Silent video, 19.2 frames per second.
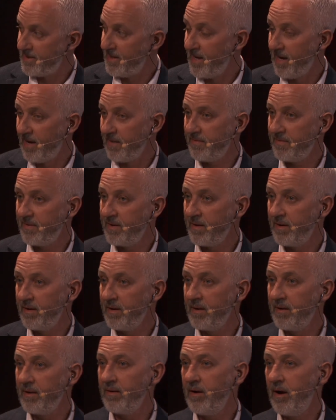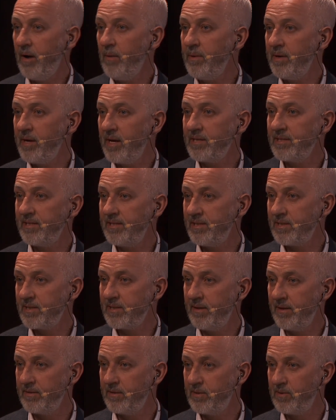left, and I would actually just
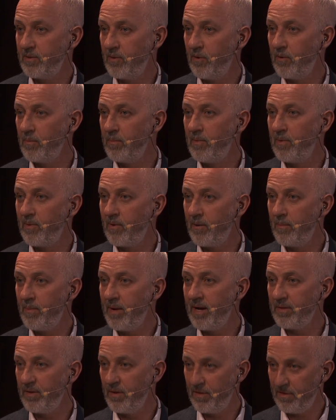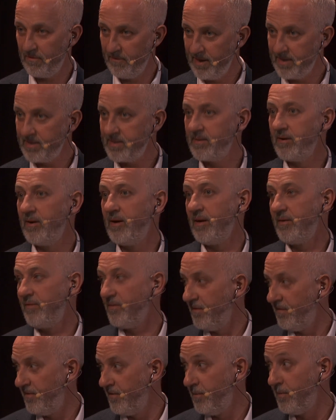like to talk more about the threat side
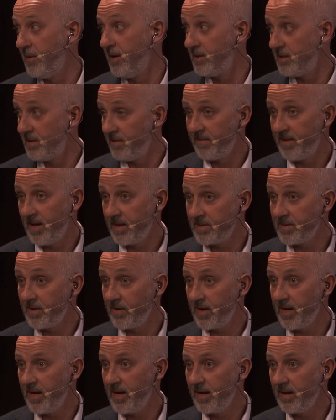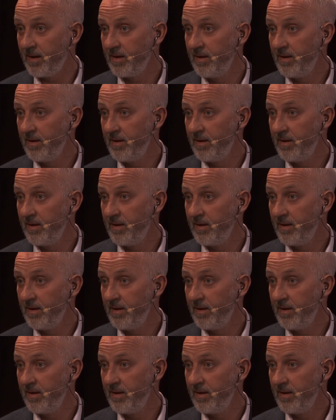for a few minutes, if that's okay.